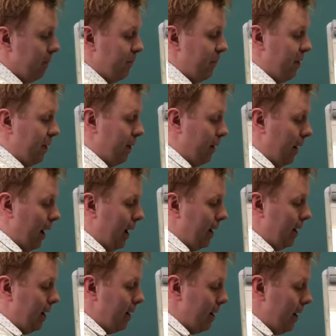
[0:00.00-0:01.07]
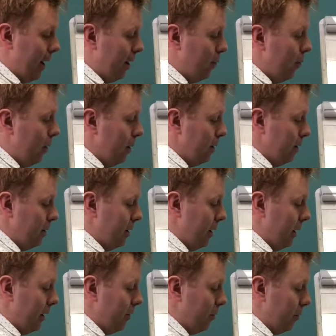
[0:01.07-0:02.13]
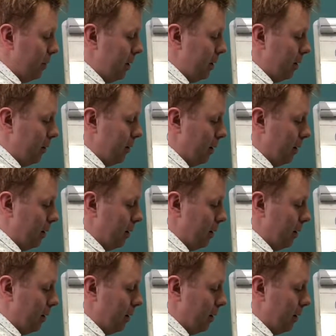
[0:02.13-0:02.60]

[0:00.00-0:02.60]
that I can now take from here.